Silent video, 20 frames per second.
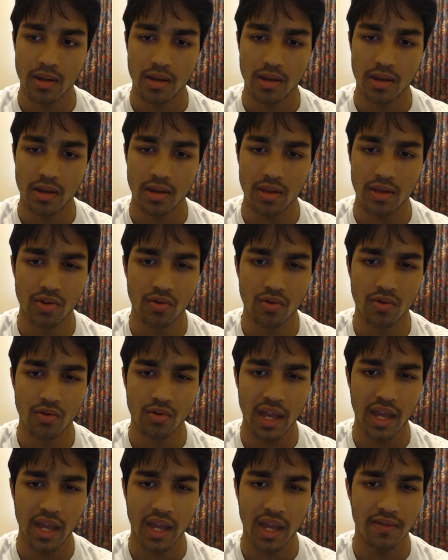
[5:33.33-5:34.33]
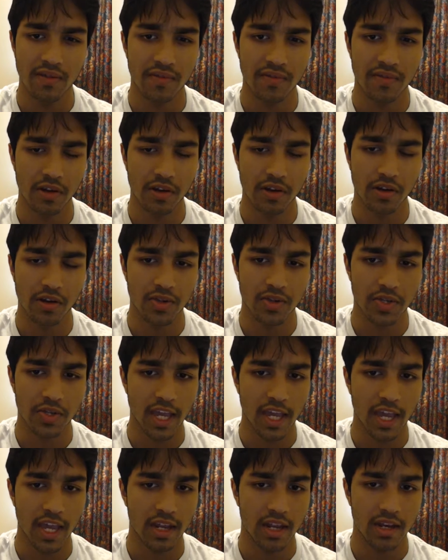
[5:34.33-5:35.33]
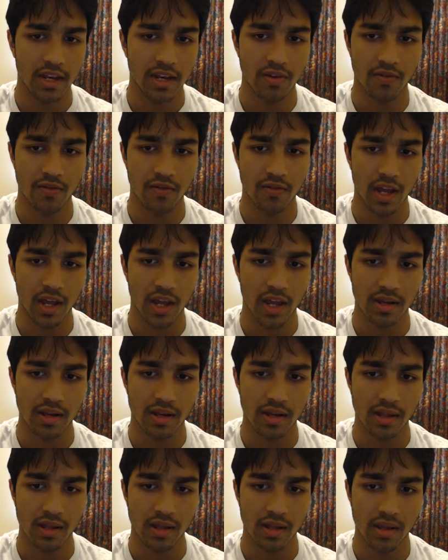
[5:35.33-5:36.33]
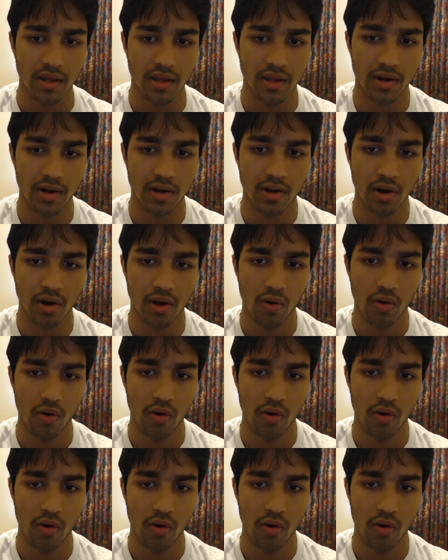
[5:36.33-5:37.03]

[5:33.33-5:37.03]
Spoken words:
you can't even understand your friend. You know,